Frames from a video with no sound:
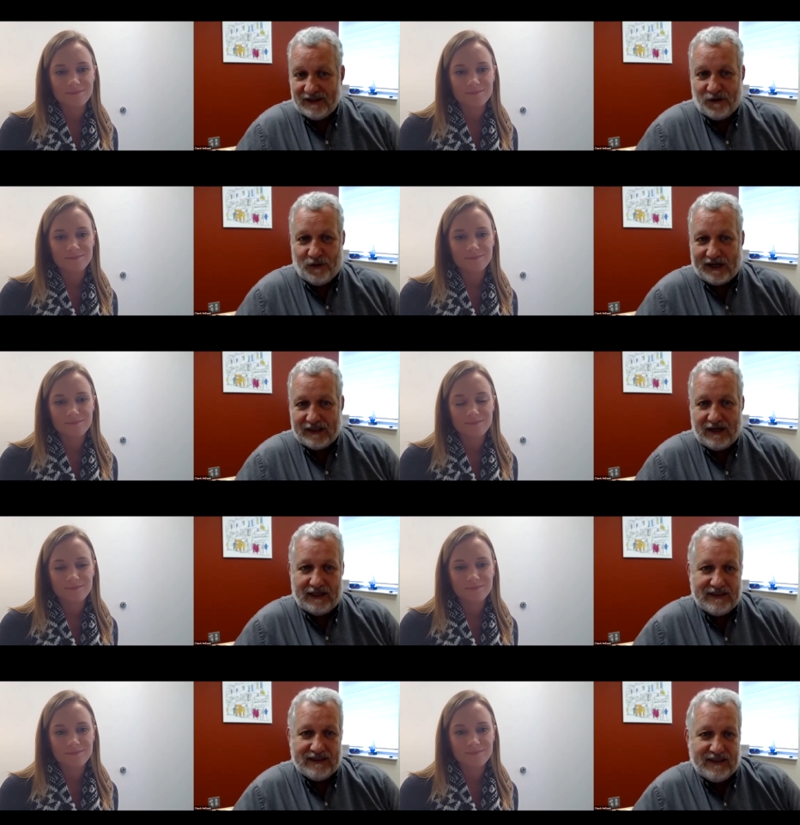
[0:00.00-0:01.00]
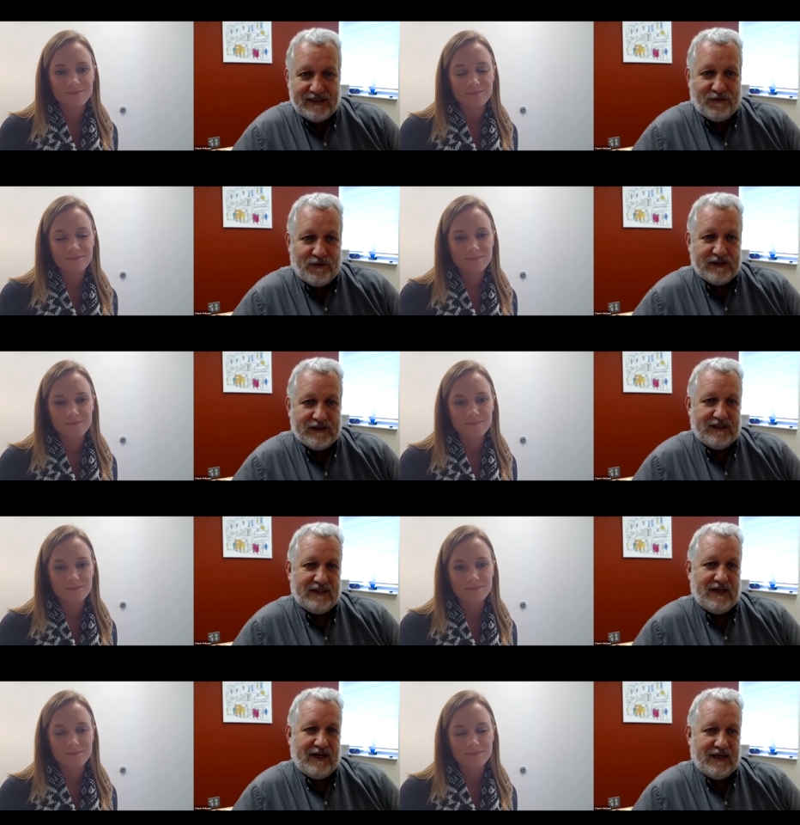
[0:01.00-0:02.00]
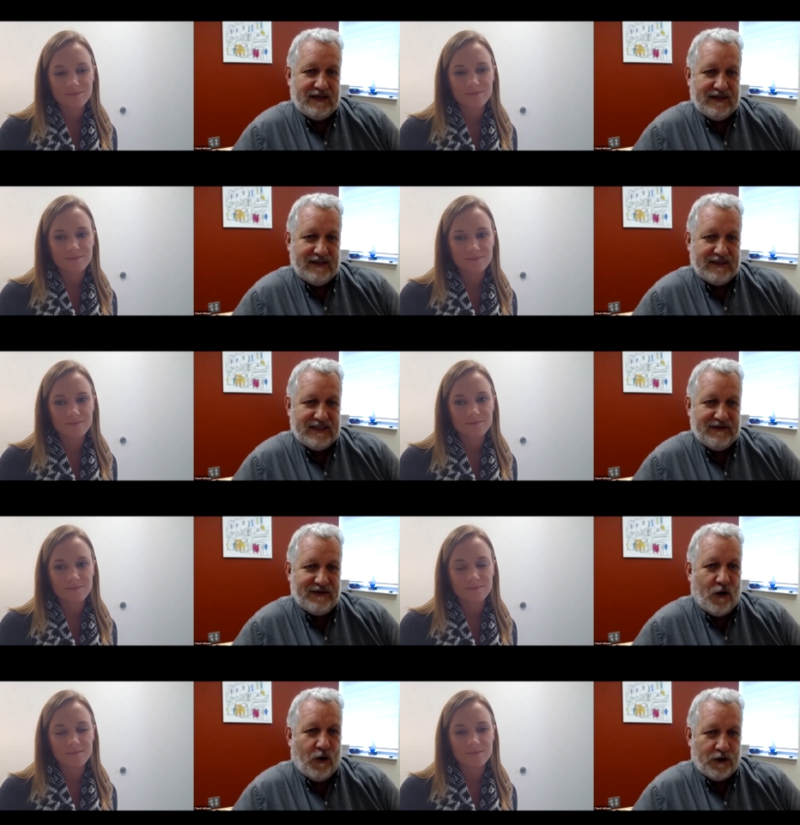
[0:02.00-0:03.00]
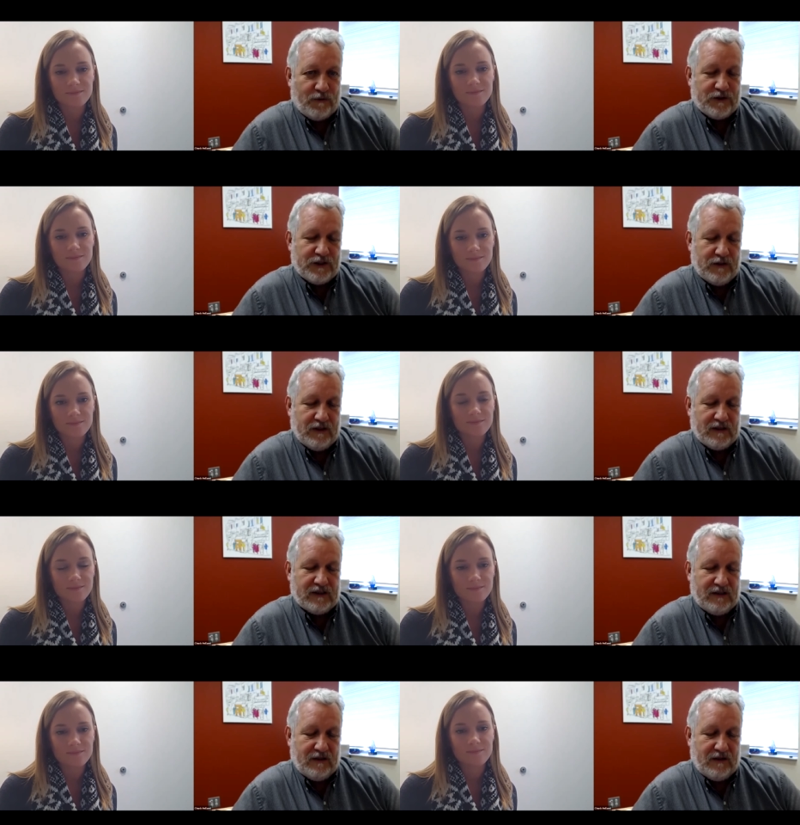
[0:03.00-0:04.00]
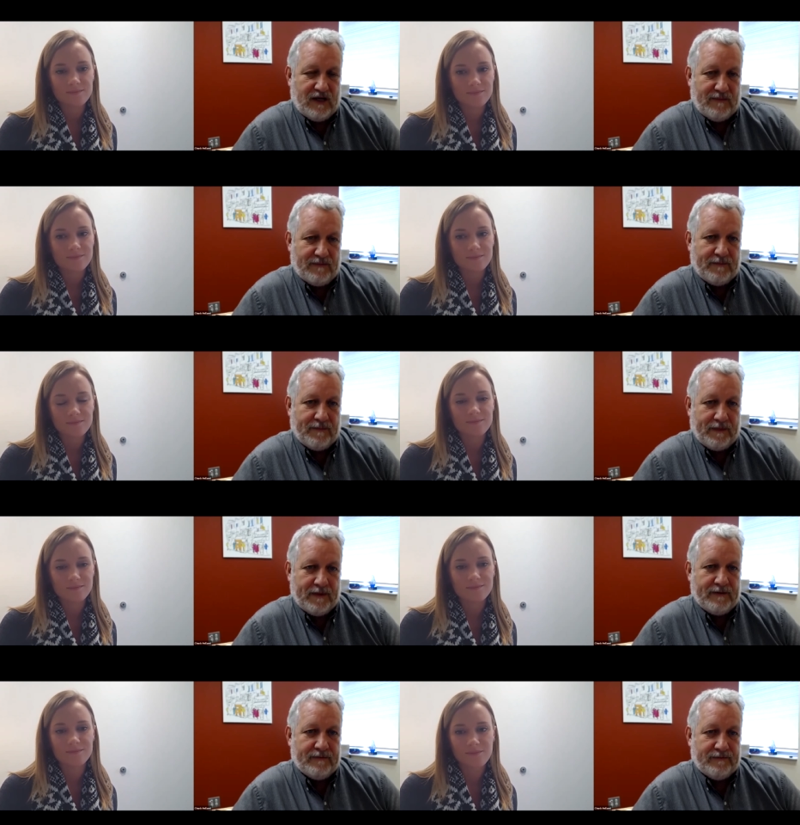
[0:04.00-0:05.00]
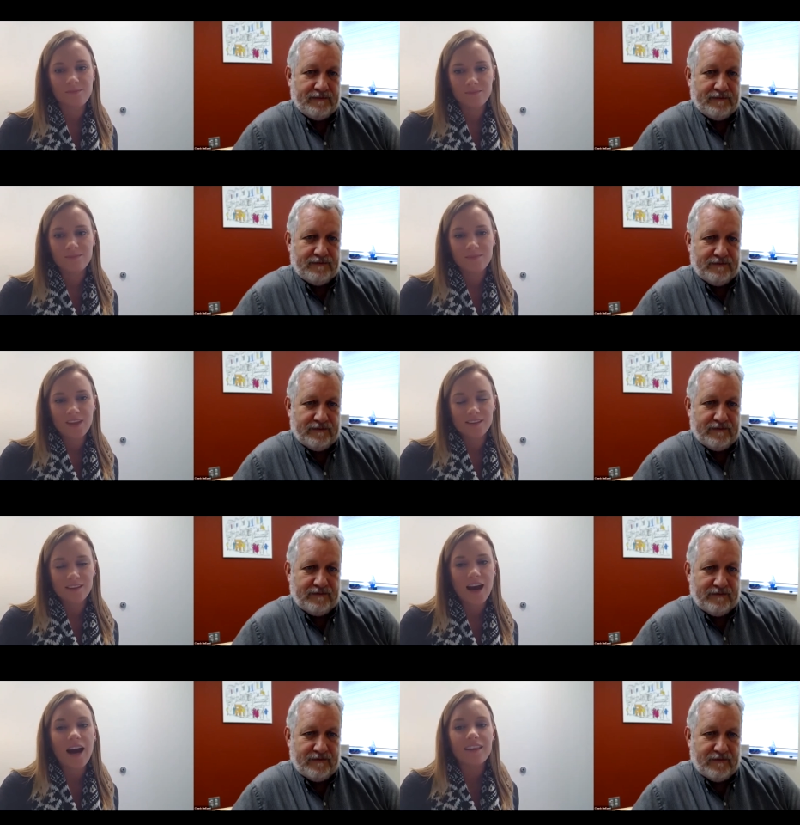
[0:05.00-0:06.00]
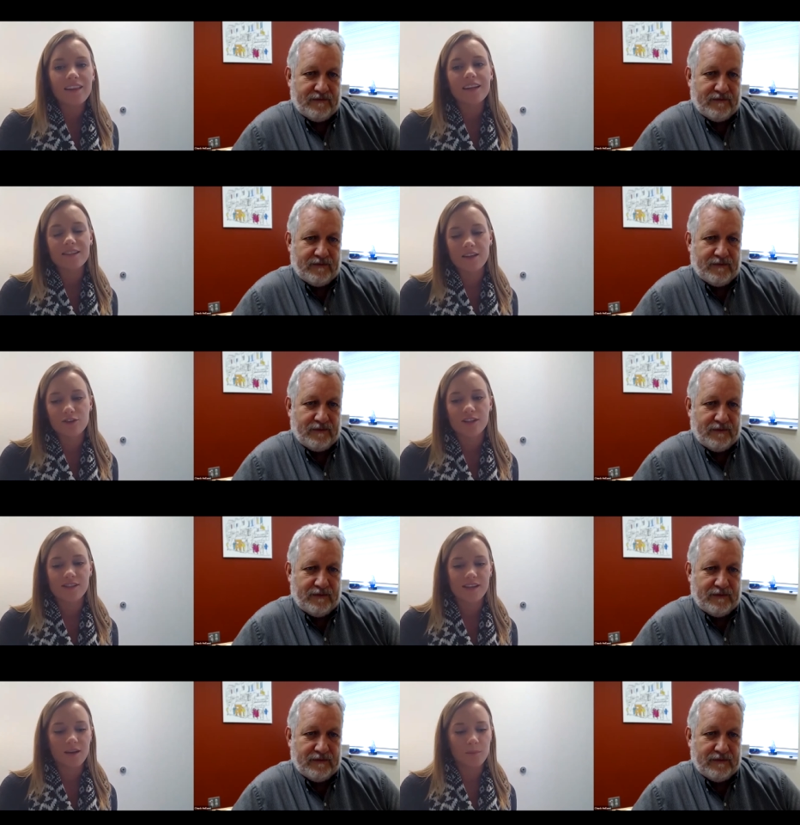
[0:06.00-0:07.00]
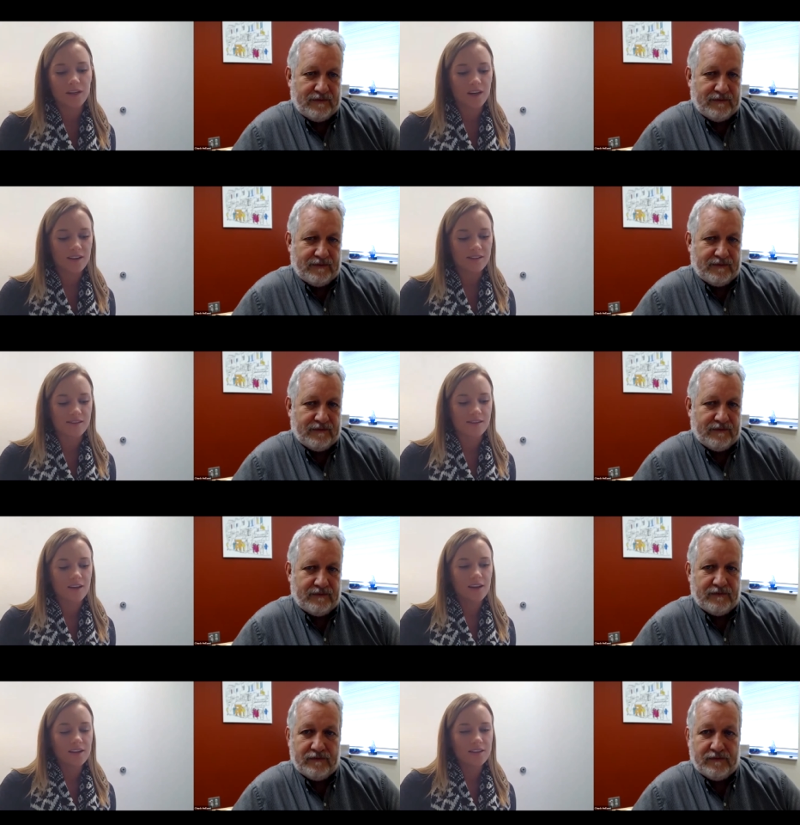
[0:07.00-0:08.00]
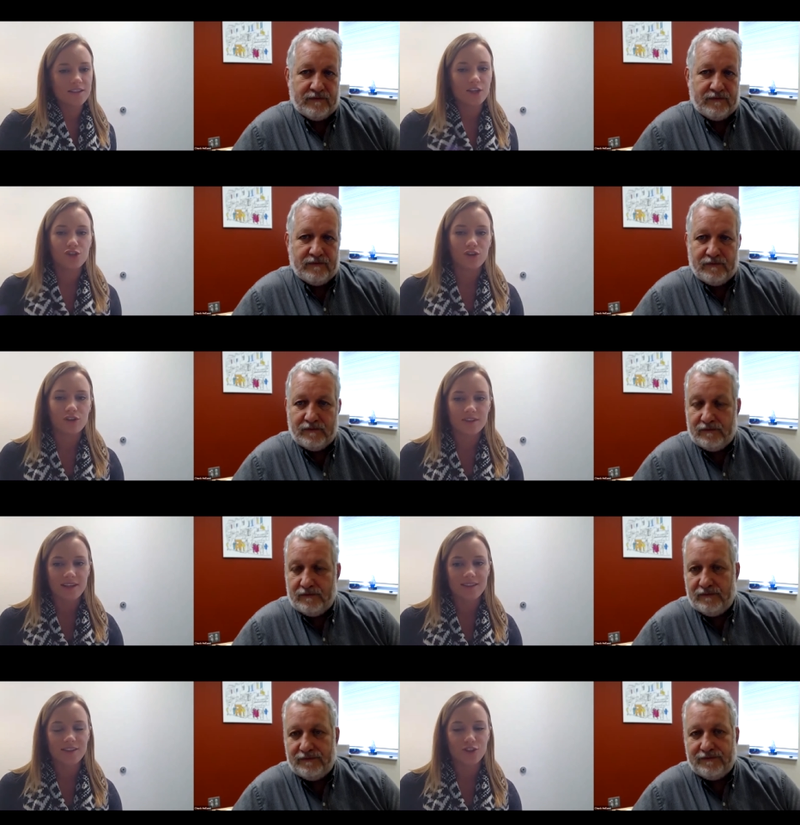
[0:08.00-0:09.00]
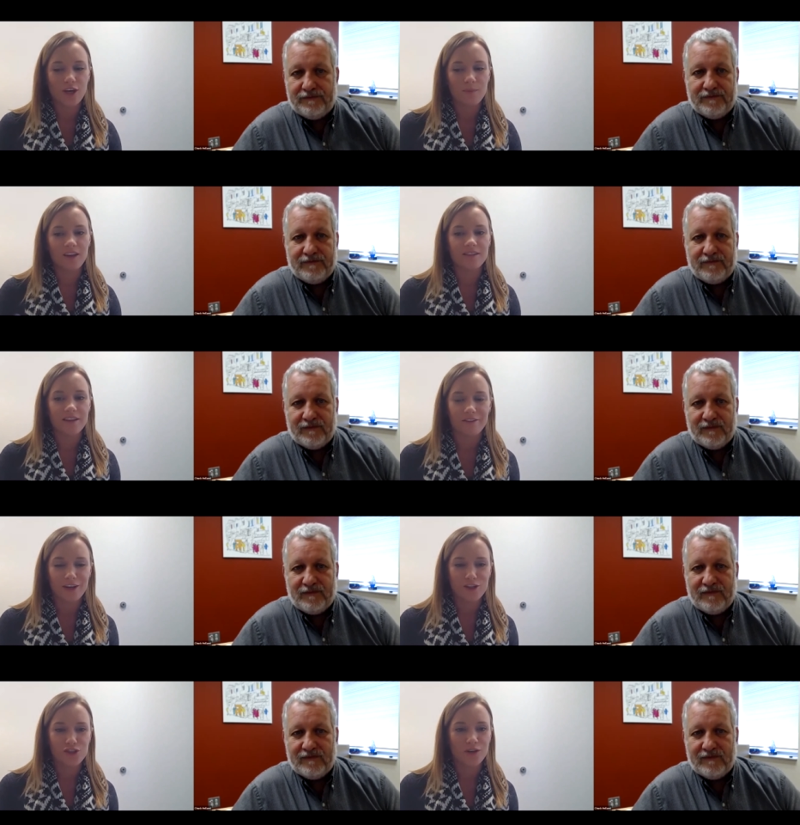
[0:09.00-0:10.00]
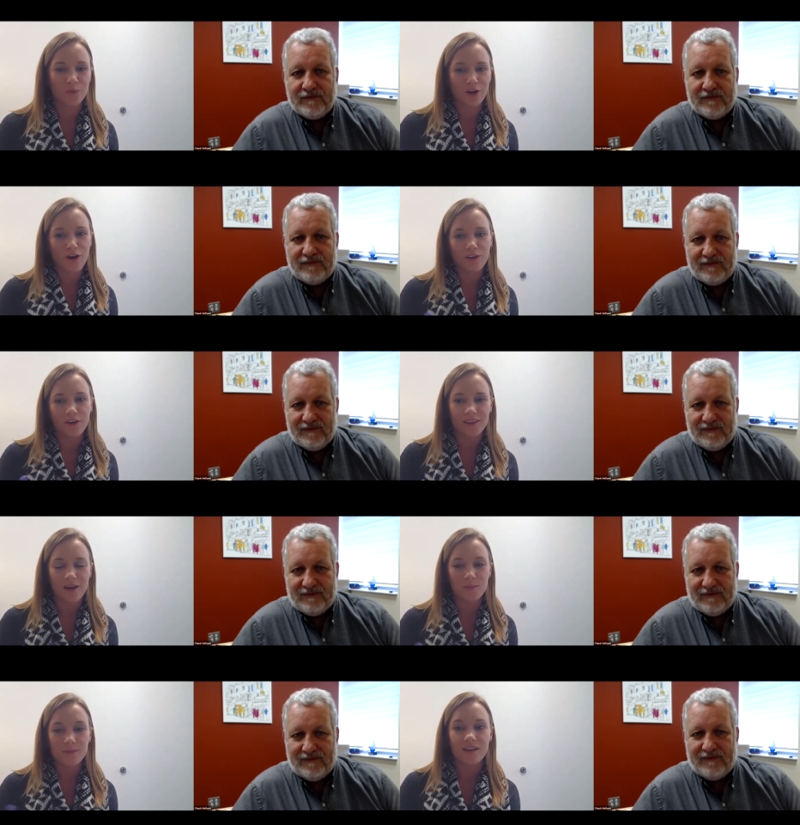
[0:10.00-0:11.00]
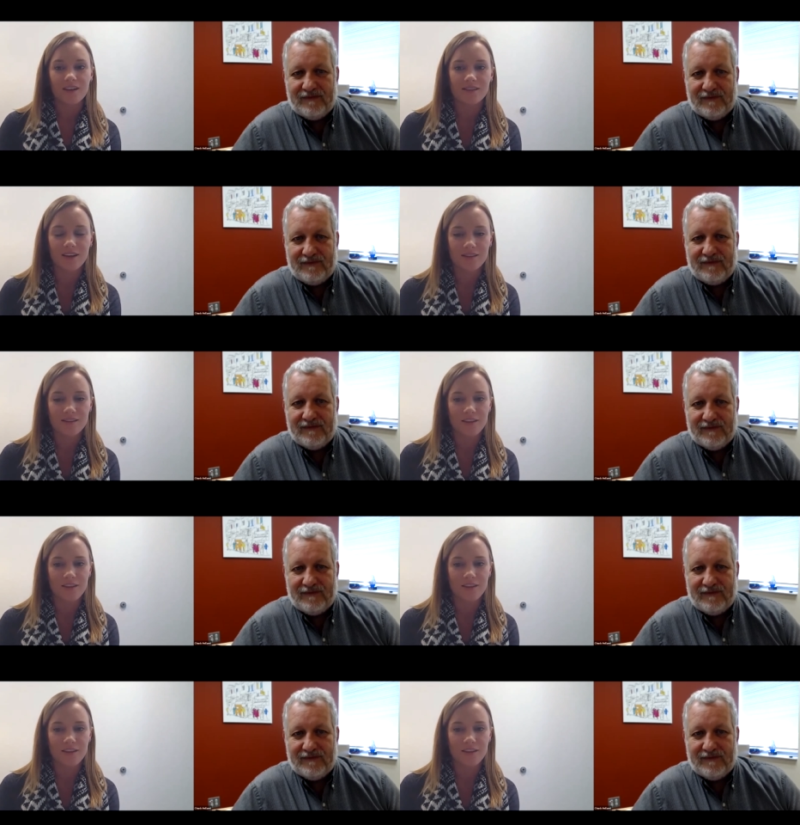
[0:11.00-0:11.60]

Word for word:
Speaker 1: to recognize that difference and uh, and it's even harder for students to do that
Speaker 2: yeah i think it's interesting because digital citizenship in definition we're calling them citizens